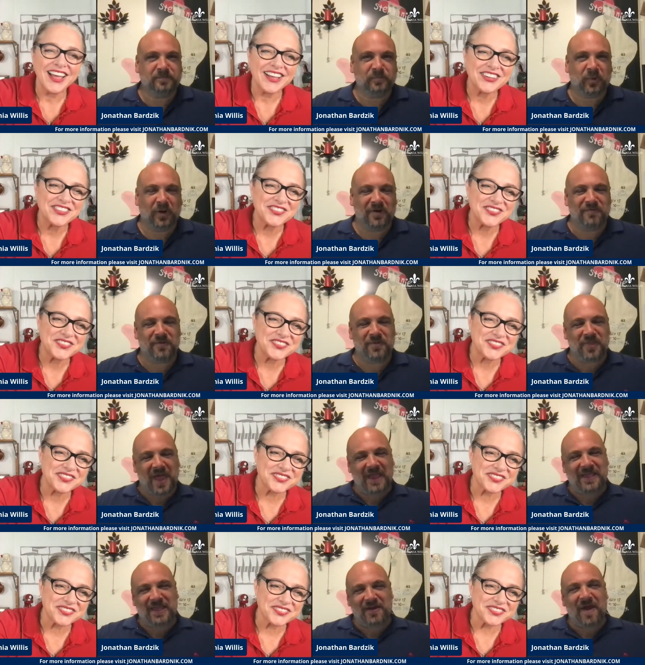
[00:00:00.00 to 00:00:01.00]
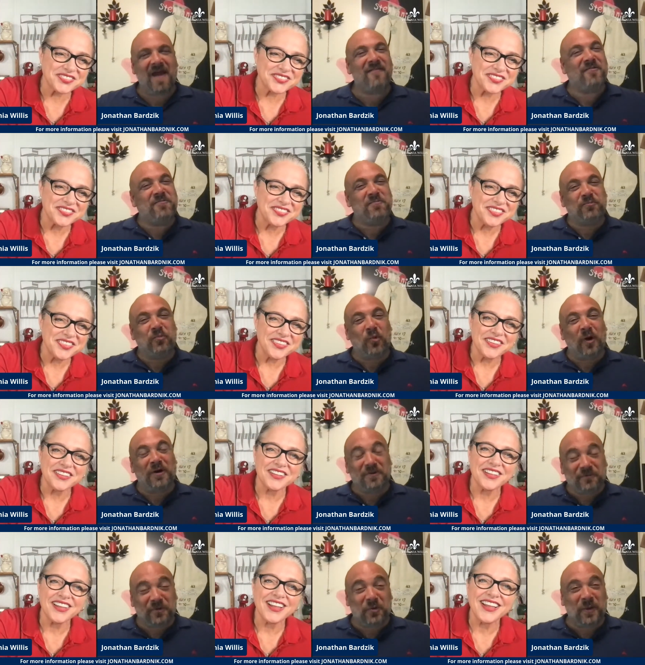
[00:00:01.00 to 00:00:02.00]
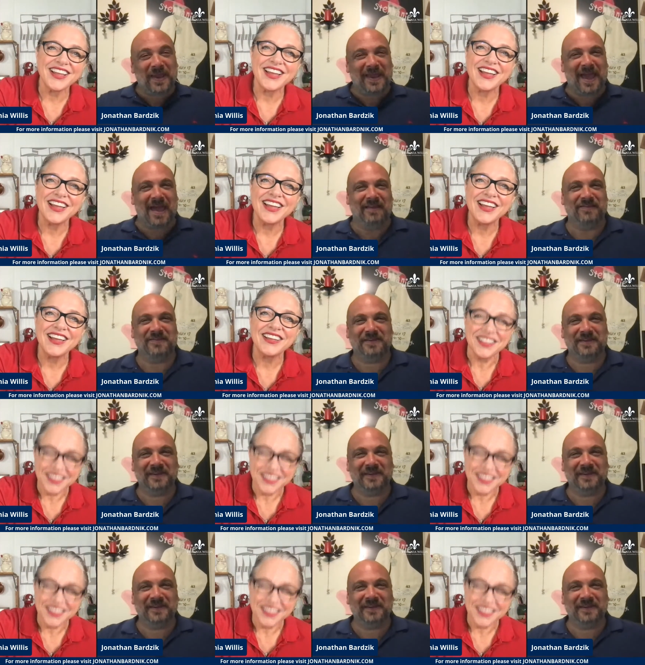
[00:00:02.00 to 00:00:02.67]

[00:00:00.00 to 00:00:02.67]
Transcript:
Speaker 1: Wonderful. Thank you. Have a wonderful weekend.